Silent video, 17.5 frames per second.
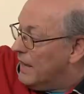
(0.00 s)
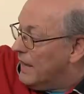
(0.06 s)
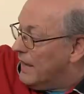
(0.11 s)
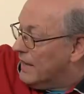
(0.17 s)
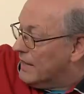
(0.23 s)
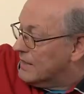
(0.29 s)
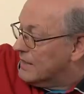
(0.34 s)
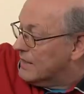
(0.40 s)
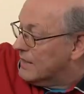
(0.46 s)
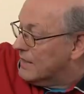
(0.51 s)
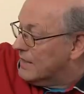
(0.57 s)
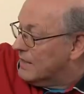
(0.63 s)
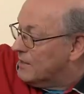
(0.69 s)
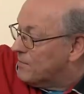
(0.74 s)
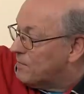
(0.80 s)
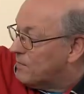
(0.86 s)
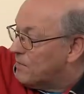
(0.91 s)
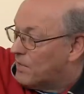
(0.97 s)
And
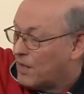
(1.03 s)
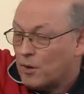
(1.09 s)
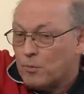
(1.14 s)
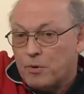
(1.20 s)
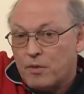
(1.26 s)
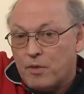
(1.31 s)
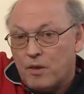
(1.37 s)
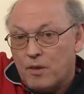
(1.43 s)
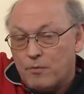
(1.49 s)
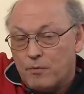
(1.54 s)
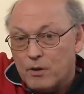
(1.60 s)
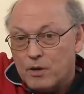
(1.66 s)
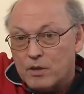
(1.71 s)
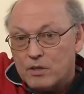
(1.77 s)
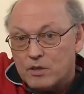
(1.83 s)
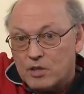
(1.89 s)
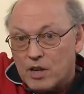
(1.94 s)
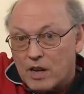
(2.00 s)
uh, there with the
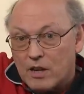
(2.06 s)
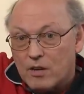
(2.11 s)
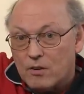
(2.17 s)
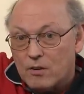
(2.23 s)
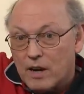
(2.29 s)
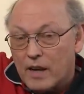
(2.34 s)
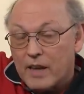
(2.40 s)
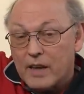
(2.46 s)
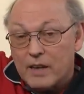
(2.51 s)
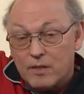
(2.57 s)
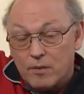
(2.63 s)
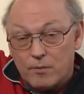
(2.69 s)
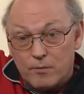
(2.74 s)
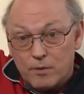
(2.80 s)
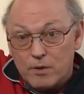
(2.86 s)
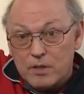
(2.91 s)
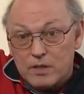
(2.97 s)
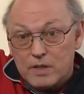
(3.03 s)
first charcoal layer in the
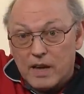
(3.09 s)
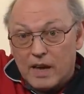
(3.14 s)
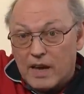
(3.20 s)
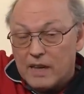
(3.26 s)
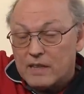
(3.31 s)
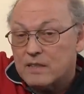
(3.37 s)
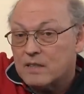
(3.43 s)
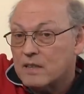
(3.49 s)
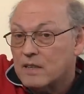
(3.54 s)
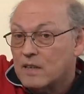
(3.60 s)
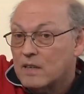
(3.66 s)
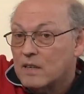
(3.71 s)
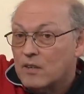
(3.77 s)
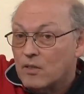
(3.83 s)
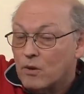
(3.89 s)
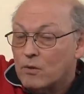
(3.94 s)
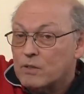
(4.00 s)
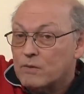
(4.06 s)
first cask,
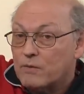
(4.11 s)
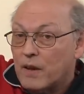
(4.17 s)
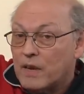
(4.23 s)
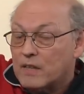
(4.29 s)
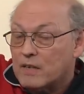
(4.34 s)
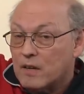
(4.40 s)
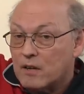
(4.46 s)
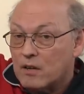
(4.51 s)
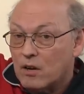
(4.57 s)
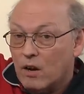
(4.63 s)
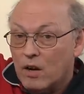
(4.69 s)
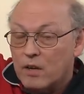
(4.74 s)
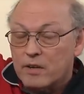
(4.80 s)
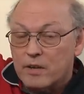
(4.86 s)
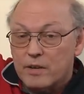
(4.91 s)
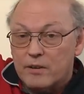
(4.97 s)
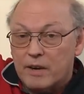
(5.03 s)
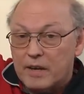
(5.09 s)
those feints are
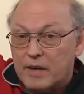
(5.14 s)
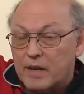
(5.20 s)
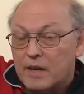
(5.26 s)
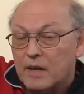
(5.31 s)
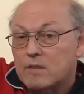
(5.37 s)
gone already.